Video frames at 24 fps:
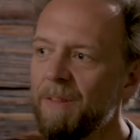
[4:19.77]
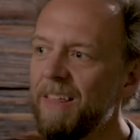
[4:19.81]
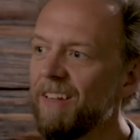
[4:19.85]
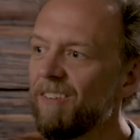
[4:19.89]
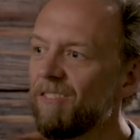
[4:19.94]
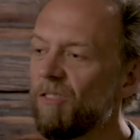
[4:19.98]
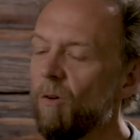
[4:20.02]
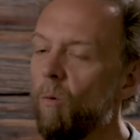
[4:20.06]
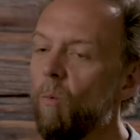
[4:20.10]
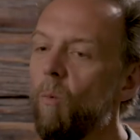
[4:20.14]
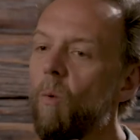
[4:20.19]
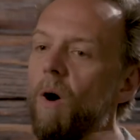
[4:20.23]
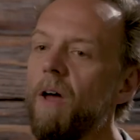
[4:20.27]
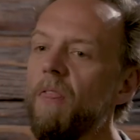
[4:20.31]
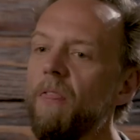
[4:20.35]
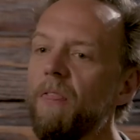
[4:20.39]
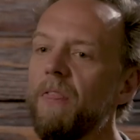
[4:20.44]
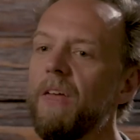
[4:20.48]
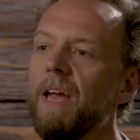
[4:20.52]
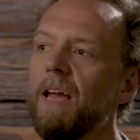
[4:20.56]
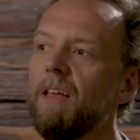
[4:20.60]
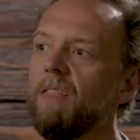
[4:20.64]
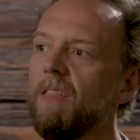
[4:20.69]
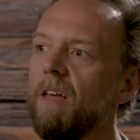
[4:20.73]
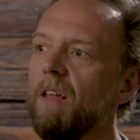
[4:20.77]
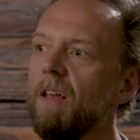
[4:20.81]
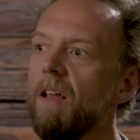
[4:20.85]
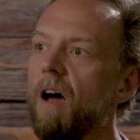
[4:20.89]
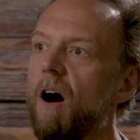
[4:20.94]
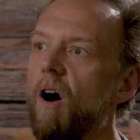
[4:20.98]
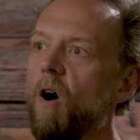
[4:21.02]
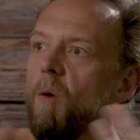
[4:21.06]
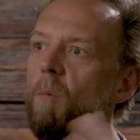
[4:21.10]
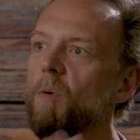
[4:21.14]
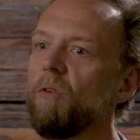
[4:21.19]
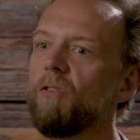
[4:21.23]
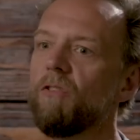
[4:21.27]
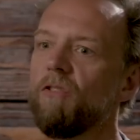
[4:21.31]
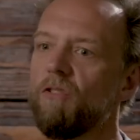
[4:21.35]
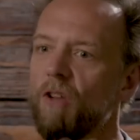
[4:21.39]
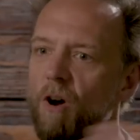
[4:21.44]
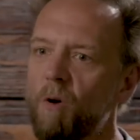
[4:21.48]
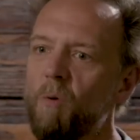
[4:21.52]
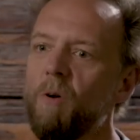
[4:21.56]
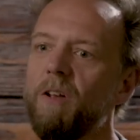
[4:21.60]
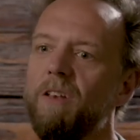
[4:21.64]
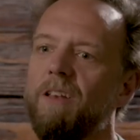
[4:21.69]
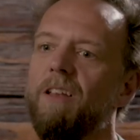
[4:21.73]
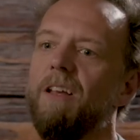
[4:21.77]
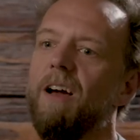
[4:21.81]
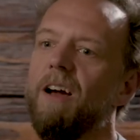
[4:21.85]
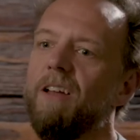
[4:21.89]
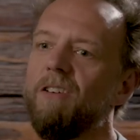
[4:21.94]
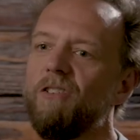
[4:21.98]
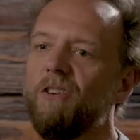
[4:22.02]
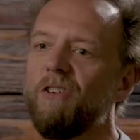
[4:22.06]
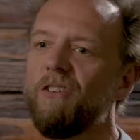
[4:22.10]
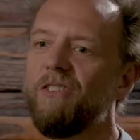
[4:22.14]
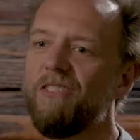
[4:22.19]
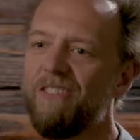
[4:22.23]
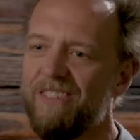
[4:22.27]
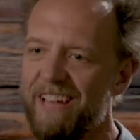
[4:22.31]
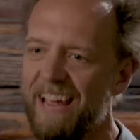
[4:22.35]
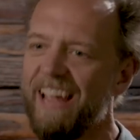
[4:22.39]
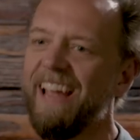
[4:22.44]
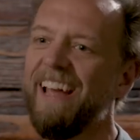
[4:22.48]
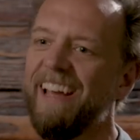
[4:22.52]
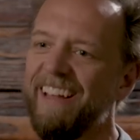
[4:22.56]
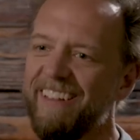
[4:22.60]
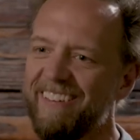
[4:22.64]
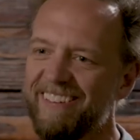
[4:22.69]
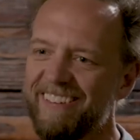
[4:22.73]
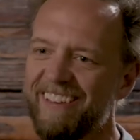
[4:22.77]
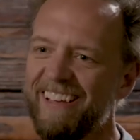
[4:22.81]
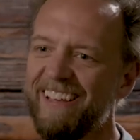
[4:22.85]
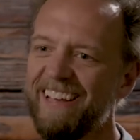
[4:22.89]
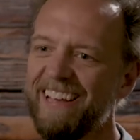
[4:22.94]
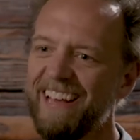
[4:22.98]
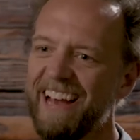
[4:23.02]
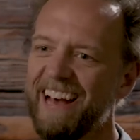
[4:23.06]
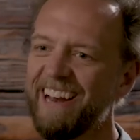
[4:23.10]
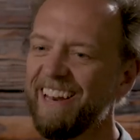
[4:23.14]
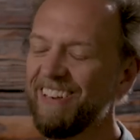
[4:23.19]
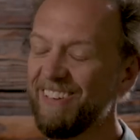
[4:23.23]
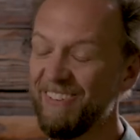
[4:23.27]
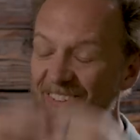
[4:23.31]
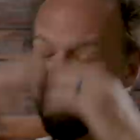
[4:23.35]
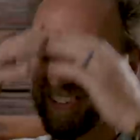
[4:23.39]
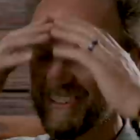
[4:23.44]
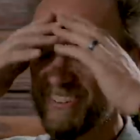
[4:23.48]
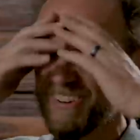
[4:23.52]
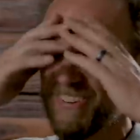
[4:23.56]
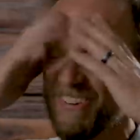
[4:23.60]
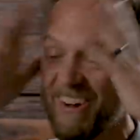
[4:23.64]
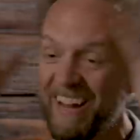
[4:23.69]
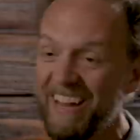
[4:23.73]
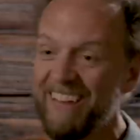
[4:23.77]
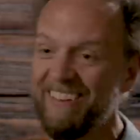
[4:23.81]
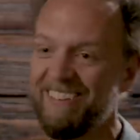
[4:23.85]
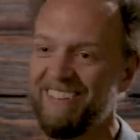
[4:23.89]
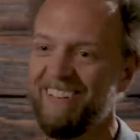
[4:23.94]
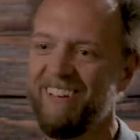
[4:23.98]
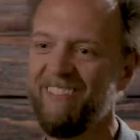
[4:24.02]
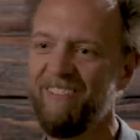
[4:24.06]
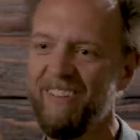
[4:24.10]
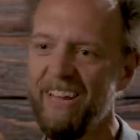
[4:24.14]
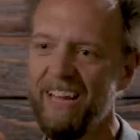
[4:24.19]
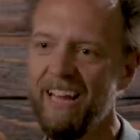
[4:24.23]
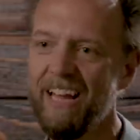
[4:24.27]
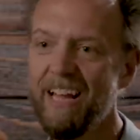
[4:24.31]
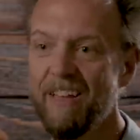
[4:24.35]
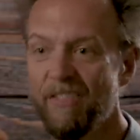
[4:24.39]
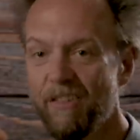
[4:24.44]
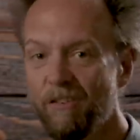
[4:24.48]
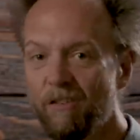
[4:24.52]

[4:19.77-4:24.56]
And that's the one thing that almost no one understands how to do. It's crazy to me.